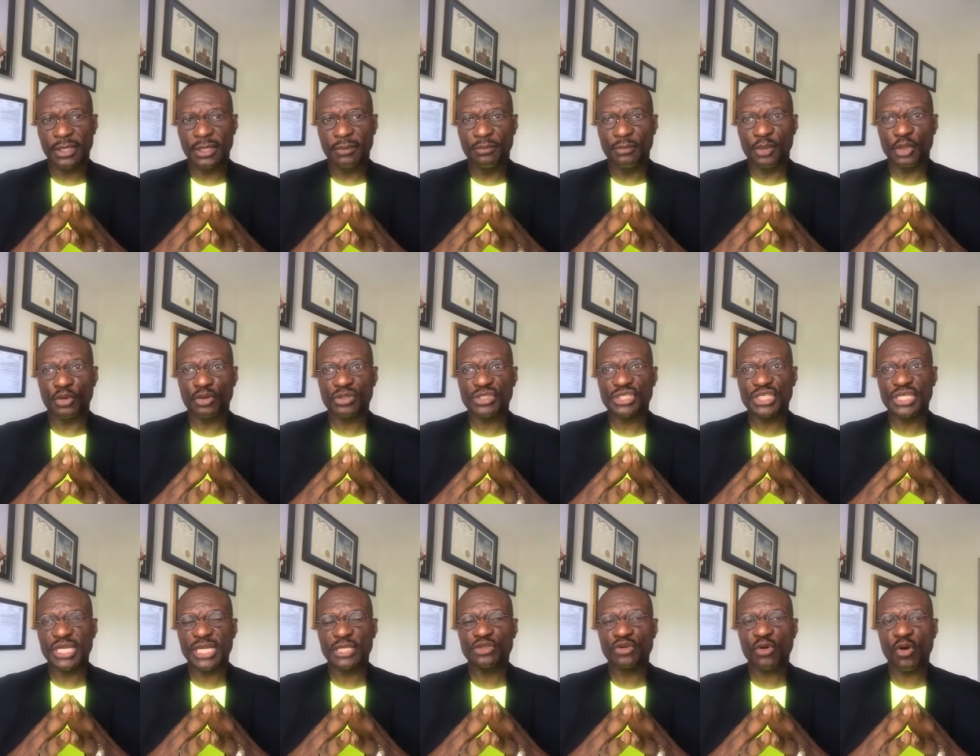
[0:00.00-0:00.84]
Because she
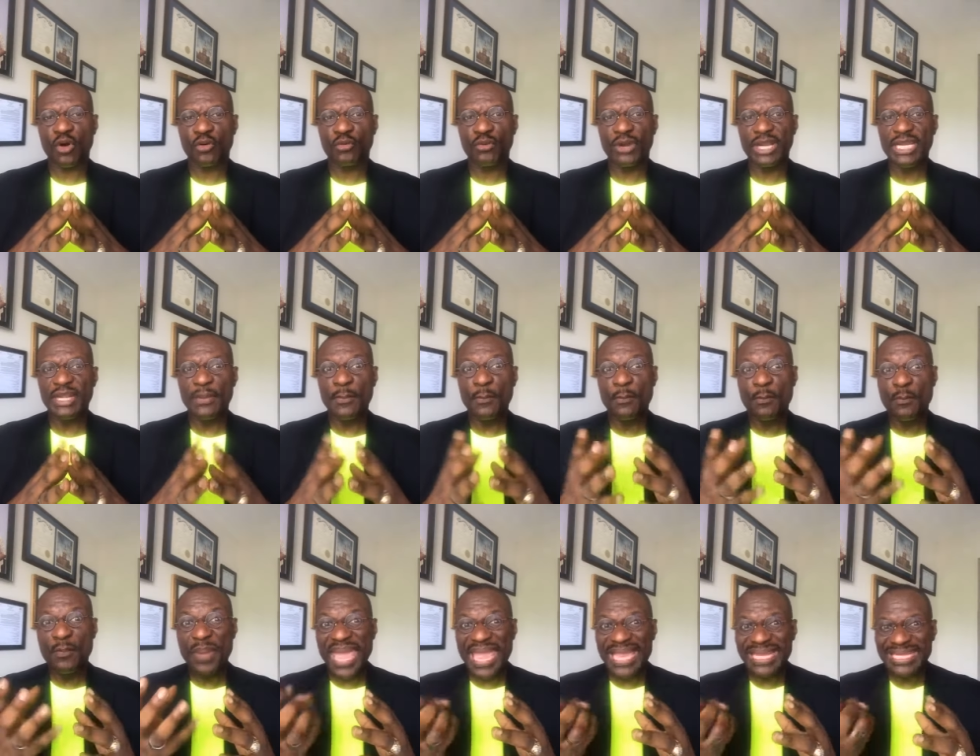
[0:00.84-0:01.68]
has already
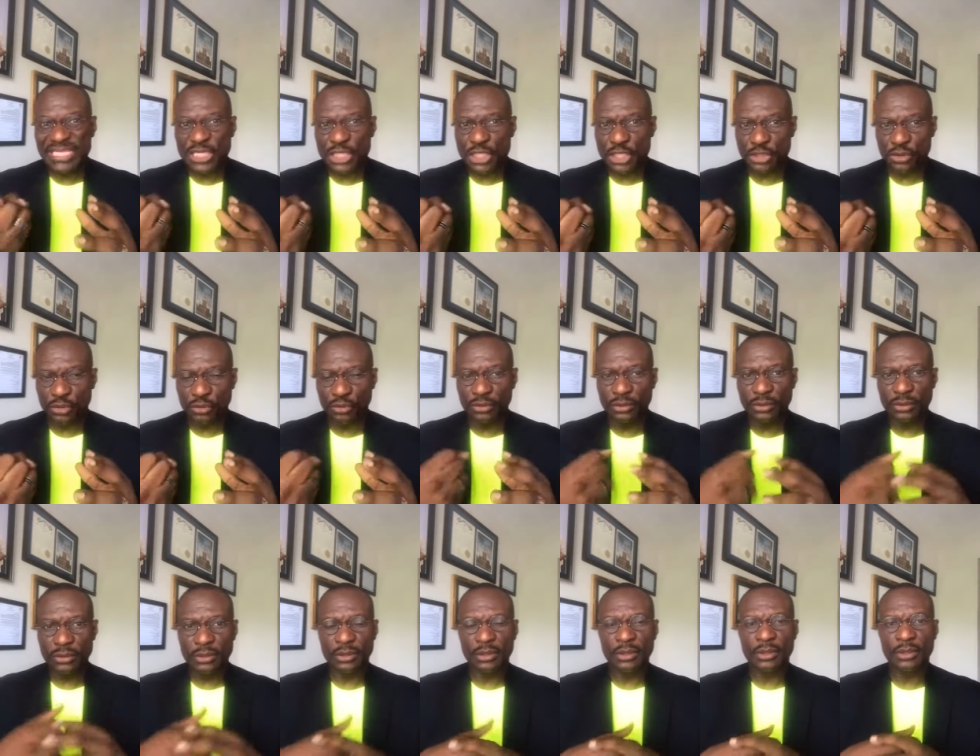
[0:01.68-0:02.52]
baited you
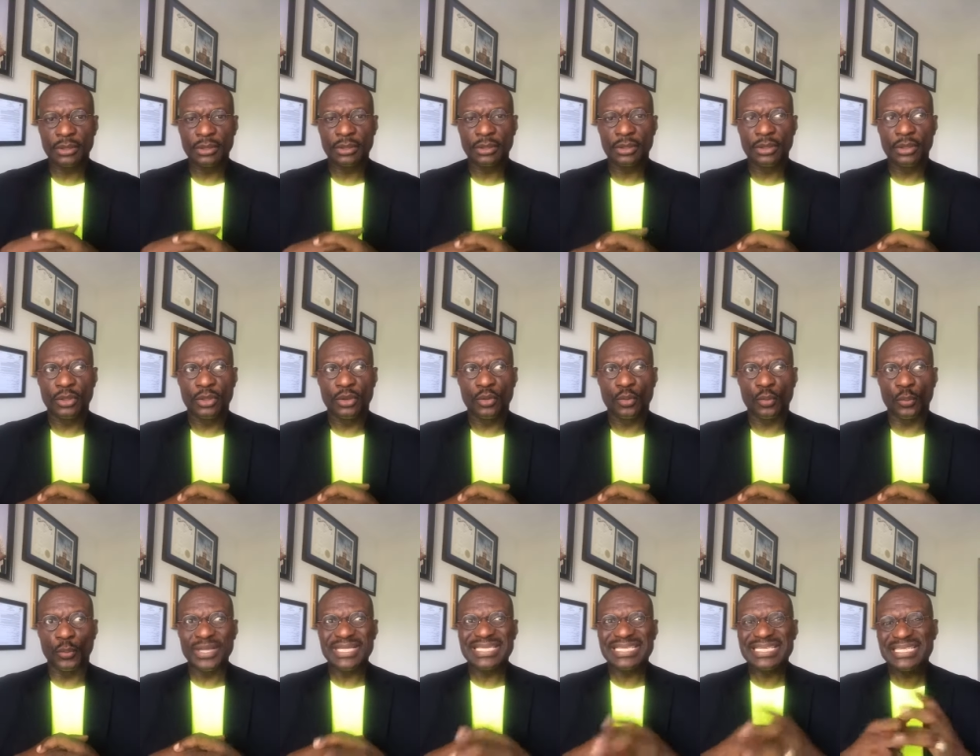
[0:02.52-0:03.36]

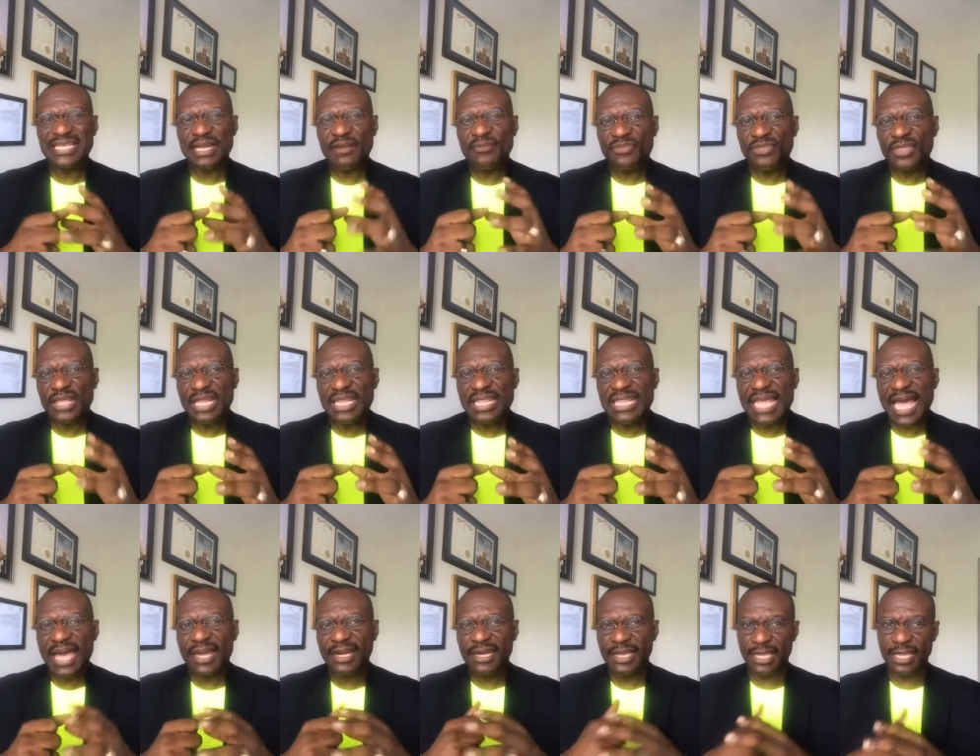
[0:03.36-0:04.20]
with something
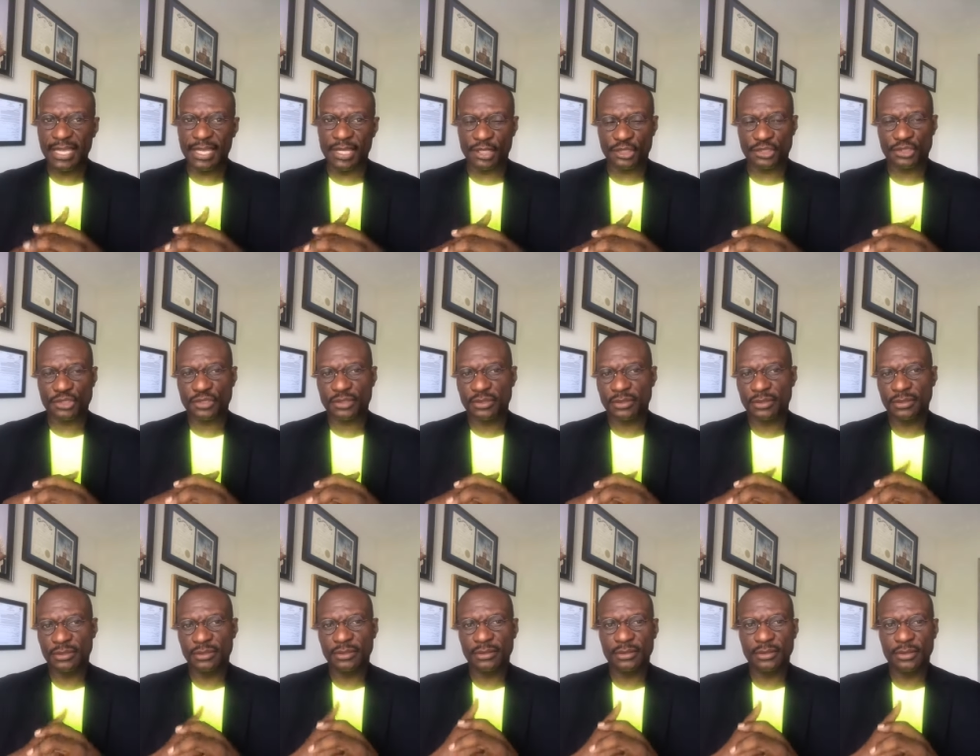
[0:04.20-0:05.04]
that is
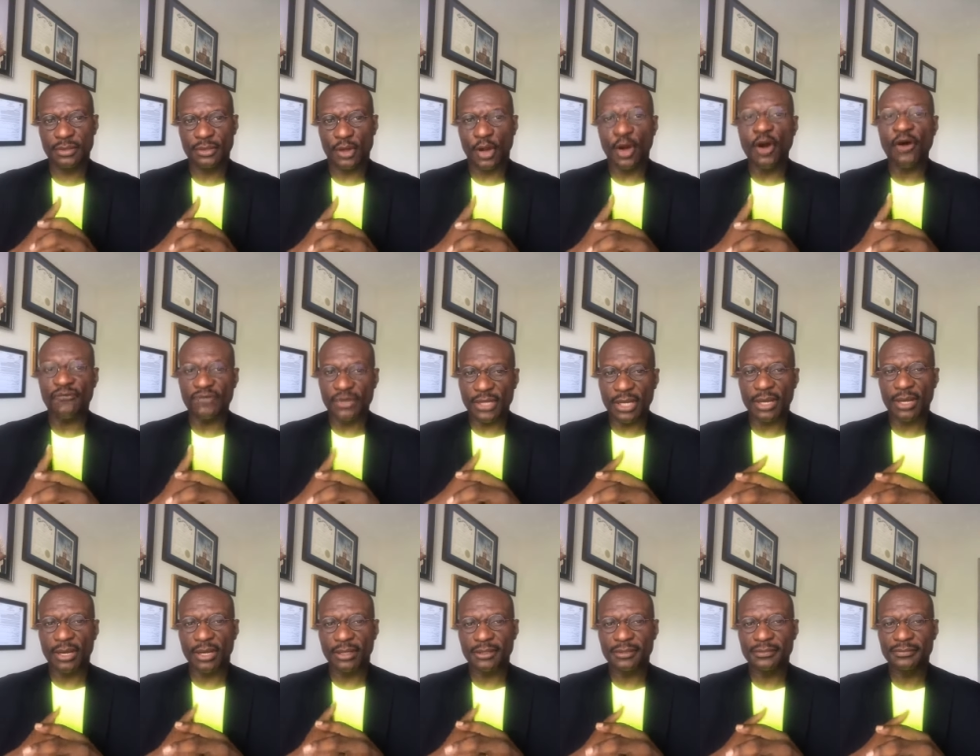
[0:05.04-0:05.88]
of
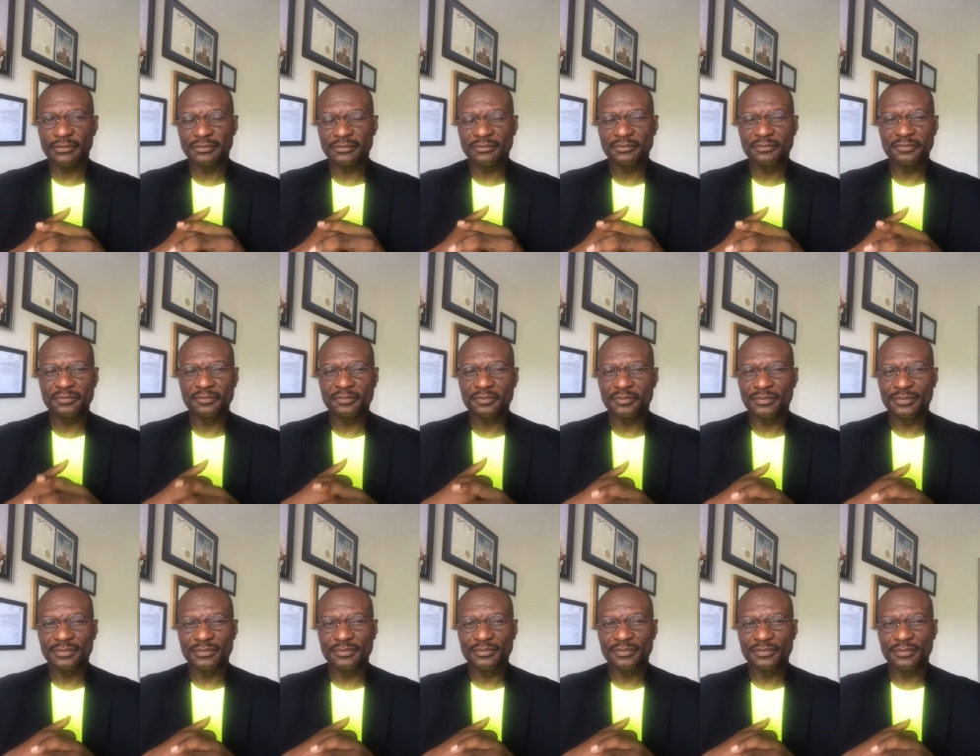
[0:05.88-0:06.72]
God.
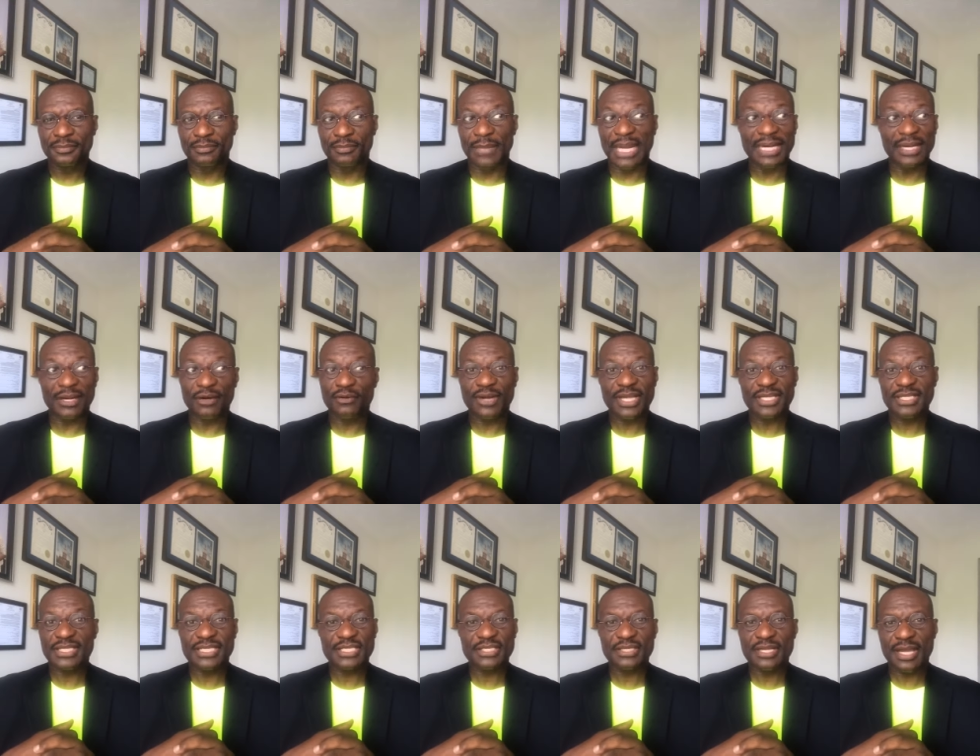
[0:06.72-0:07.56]
But the
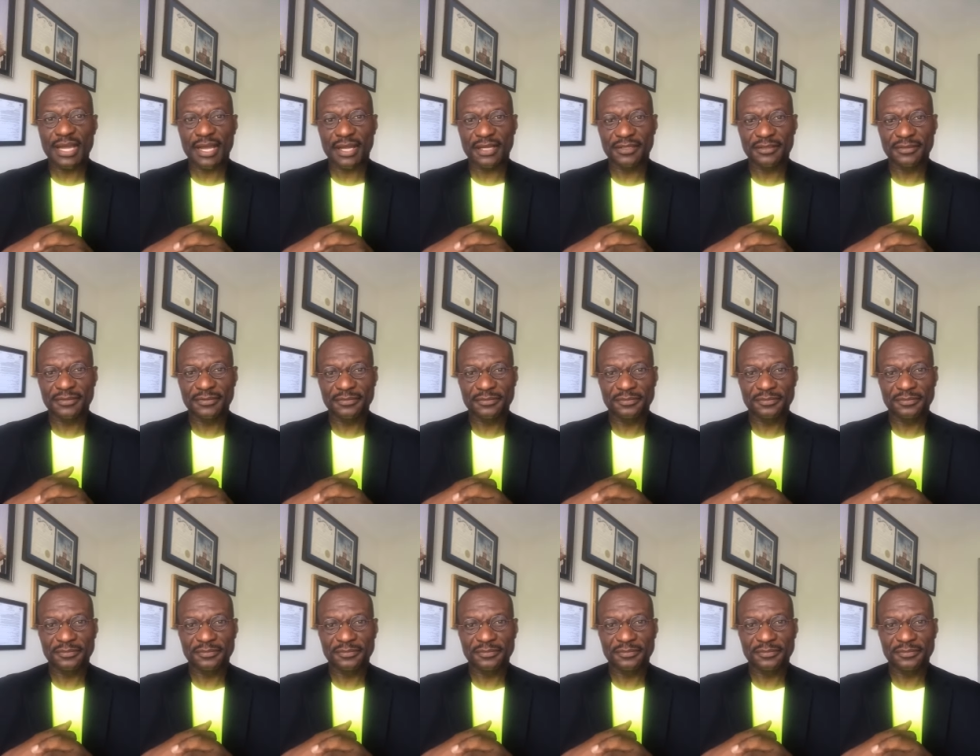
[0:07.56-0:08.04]
rest is not.